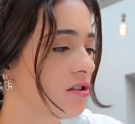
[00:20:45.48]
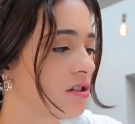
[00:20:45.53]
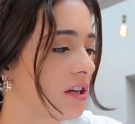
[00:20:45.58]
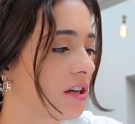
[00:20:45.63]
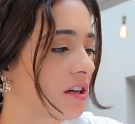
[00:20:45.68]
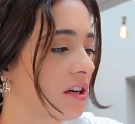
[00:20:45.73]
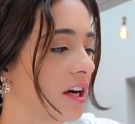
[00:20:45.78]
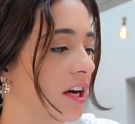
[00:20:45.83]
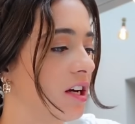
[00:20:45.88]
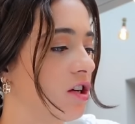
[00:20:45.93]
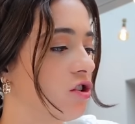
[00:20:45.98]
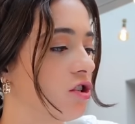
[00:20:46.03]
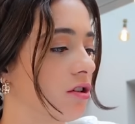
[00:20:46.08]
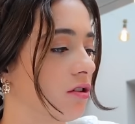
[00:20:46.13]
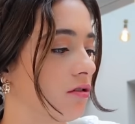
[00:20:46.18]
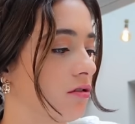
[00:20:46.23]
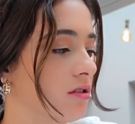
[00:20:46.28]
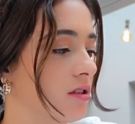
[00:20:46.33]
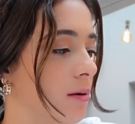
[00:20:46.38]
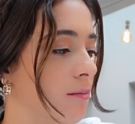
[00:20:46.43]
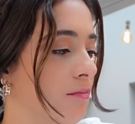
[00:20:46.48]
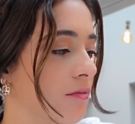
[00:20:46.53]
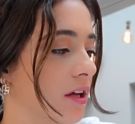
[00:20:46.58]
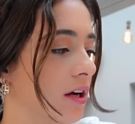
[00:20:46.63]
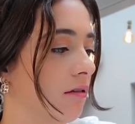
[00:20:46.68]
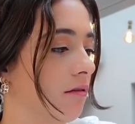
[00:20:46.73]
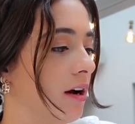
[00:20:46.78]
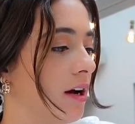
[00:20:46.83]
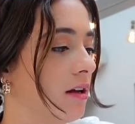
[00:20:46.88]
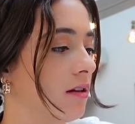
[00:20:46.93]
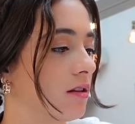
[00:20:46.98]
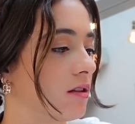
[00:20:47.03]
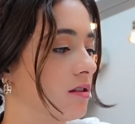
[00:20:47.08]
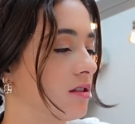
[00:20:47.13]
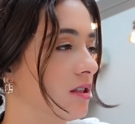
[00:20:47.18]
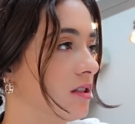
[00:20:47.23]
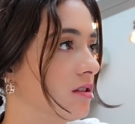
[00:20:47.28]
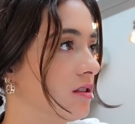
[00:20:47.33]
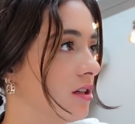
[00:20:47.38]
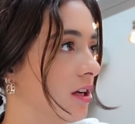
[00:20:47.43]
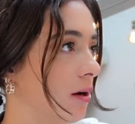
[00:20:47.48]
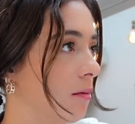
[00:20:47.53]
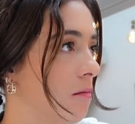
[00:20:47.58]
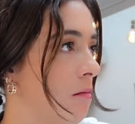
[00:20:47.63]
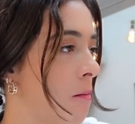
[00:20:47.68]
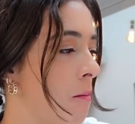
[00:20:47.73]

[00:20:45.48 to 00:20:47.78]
It's like Cajun or something, right? The seasoning.